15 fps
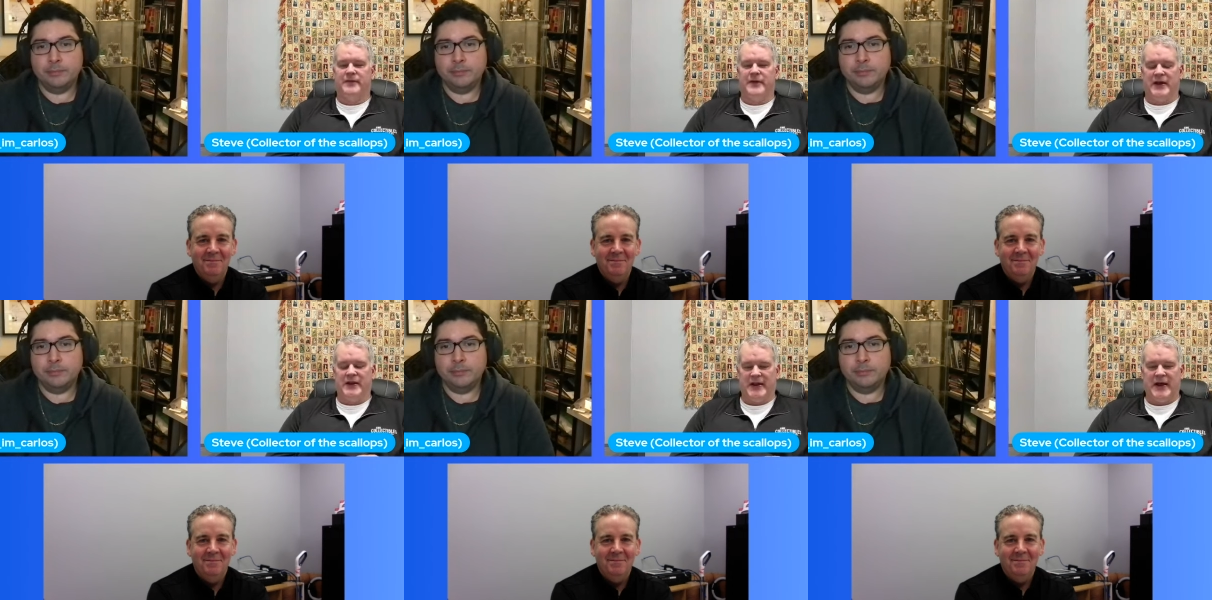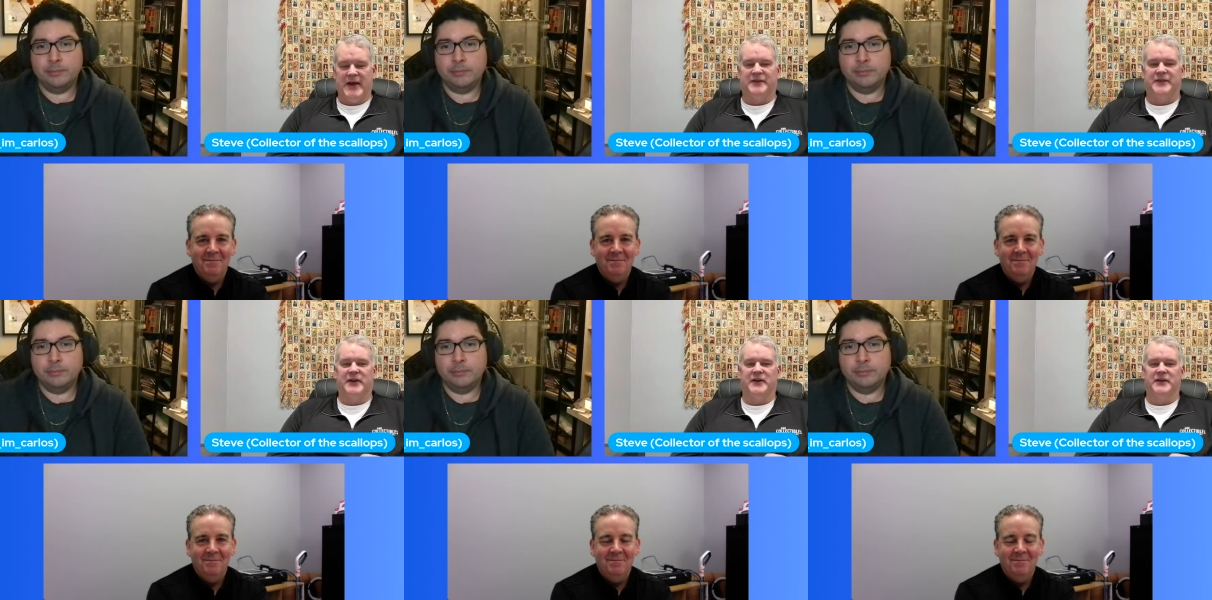
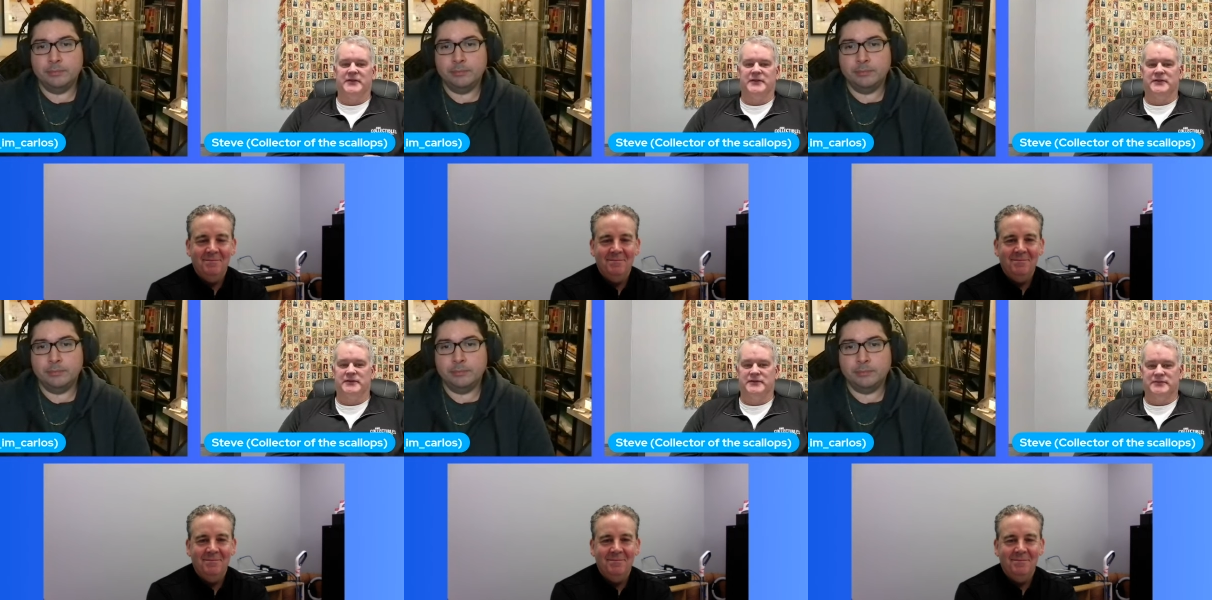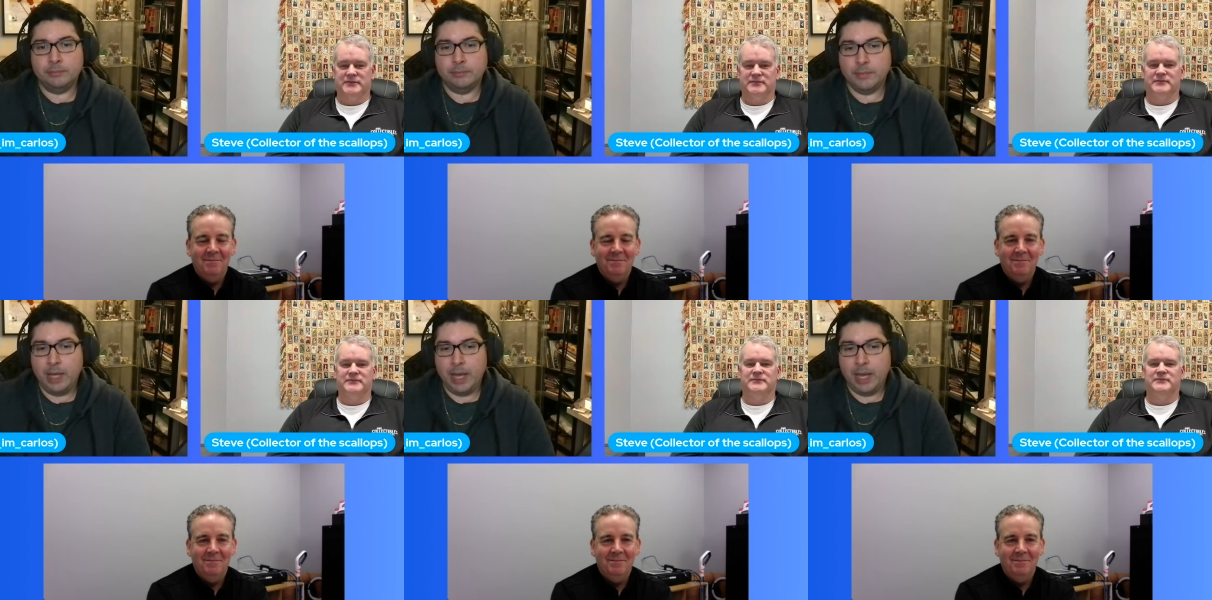Speaker 1: Fantastic.
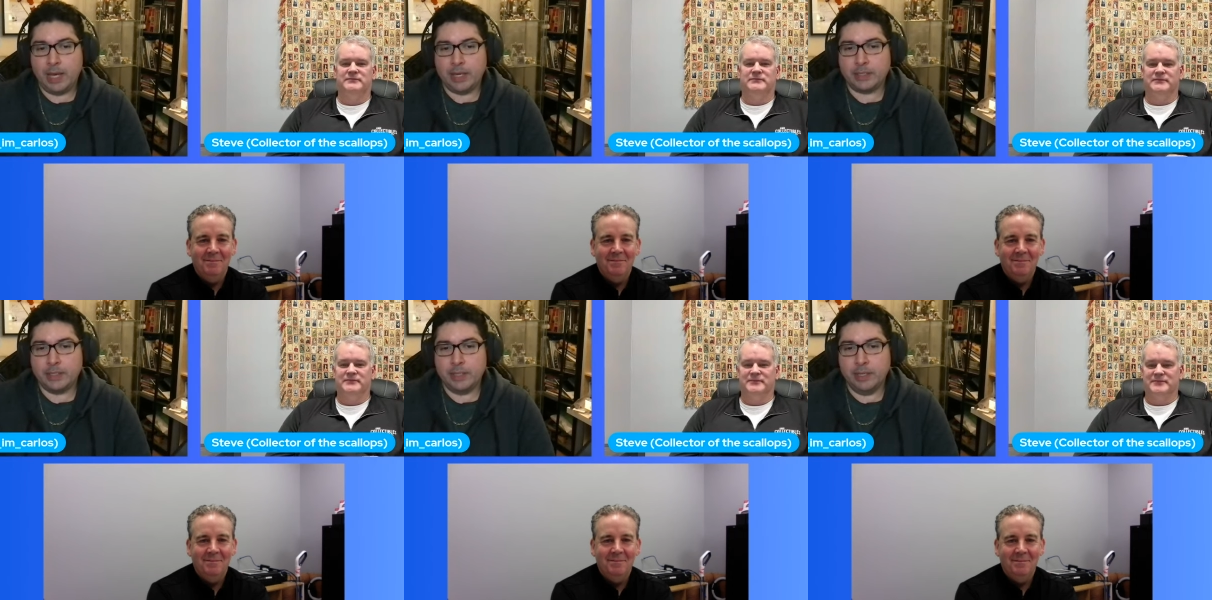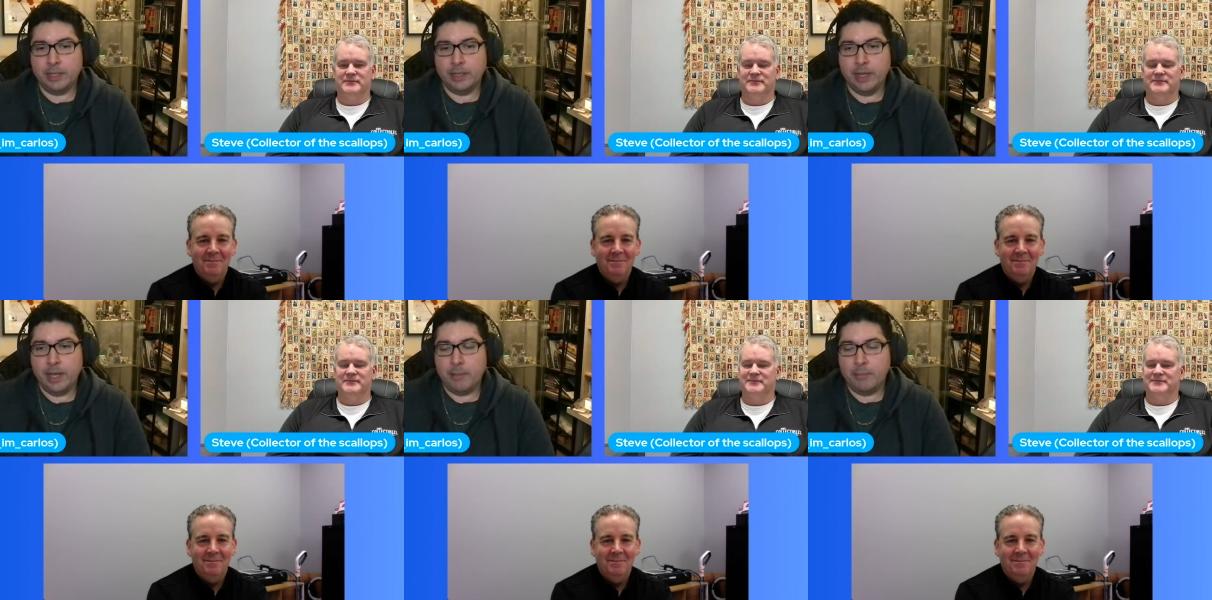Excellent.